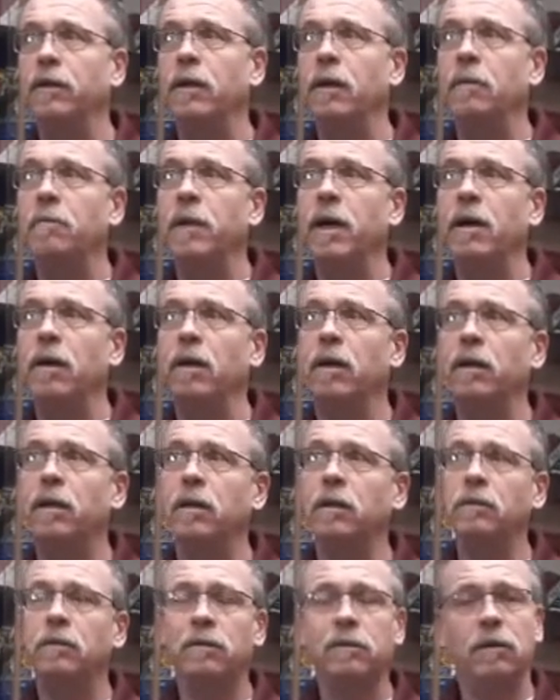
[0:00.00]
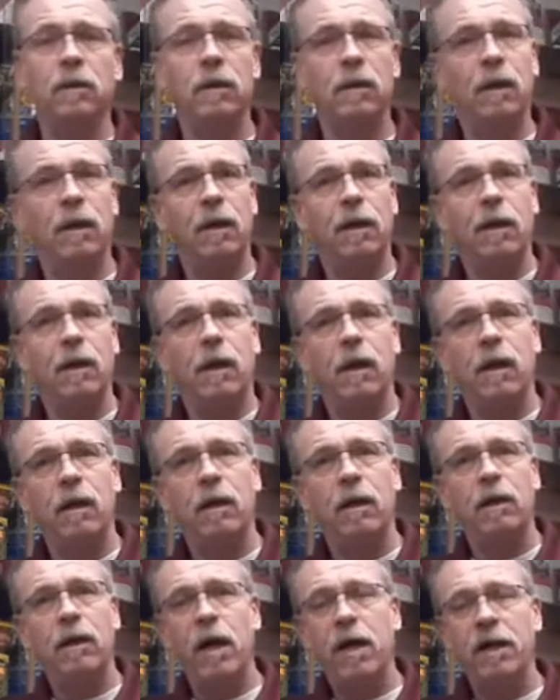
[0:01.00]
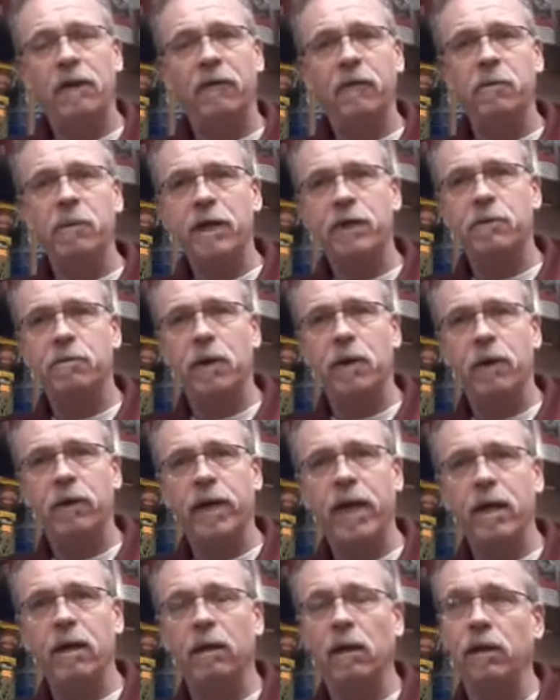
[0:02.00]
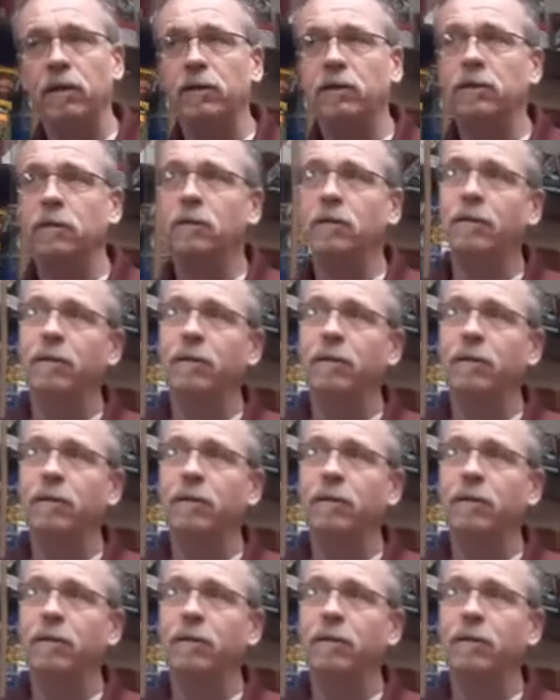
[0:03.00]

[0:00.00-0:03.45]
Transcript: Americas, not everybody spoke English.